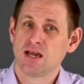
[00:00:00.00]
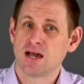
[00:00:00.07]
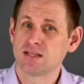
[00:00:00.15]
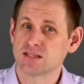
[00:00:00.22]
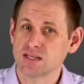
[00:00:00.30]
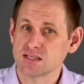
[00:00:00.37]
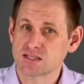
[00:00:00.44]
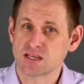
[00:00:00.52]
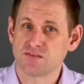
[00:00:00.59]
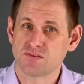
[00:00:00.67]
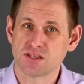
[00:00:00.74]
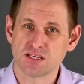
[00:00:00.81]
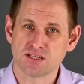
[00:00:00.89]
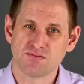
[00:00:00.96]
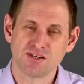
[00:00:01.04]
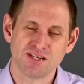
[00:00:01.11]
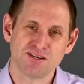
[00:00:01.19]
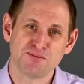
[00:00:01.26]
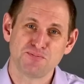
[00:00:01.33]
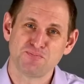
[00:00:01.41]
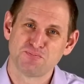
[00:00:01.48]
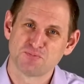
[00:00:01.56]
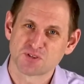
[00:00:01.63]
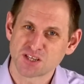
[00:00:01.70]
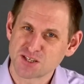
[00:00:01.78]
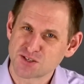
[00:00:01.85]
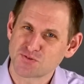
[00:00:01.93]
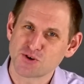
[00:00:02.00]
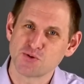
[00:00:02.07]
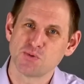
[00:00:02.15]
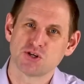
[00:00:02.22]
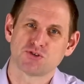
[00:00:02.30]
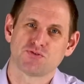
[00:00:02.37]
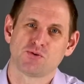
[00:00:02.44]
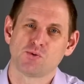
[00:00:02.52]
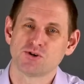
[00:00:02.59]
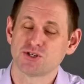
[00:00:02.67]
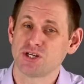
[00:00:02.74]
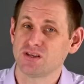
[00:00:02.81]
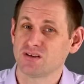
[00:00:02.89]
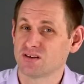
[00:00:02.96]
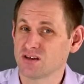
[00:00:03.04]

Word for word: And that's it for this video. Thanks very much for watching.